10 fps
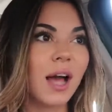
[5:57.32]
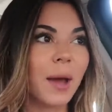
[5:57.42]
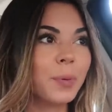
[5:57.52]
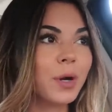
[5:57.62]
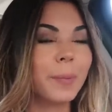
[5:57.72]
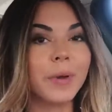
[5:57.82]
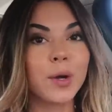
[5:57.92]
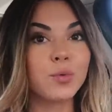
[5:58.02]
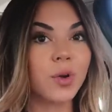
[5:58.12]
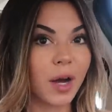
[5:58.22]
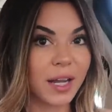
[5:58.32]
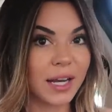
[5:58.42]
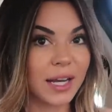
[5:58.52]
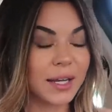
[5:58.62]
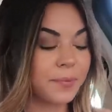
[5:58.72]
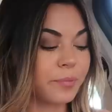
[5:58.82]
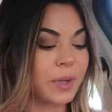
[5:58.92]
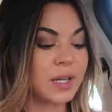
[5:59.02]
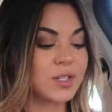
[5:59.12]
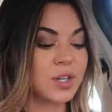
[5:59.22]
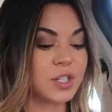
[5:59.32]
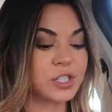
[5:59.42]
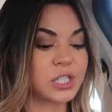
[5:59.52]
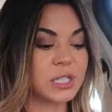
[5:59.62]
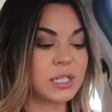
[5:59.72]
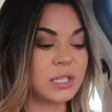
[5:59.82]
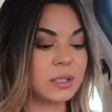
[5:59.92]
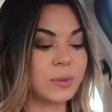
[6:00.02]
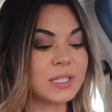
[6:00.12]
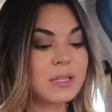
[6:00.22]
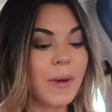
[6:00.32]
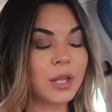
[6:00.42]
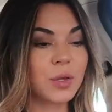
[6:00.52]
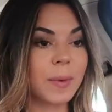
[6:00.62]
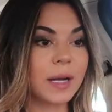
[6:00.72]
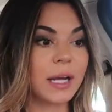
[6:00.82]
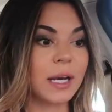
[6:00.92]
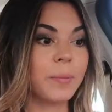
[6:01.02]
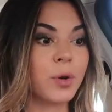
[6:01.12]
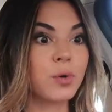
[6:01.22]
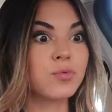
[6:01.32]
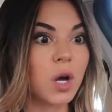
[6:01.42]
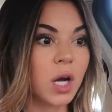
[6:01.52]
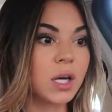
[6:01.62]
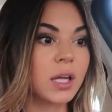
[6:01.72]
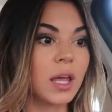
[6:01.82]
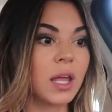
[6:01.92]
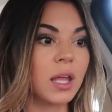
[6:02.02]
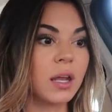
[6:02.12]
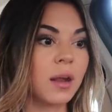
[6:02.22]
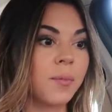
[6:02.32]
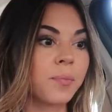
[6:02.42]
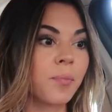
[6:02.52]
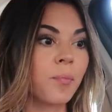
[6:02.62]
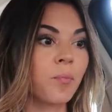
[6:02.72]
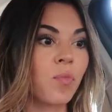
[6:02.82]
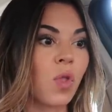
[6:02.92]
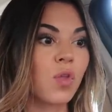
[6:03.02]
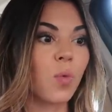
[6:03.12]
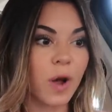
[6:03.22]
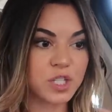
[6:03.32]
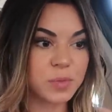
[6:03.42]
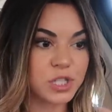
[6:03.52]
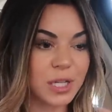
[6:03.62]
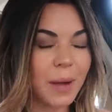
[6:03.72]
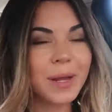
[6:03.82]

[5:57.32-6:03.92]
I put a big rug in it because Hershey went to the bathroom on it, and I put a rug in the washing machine.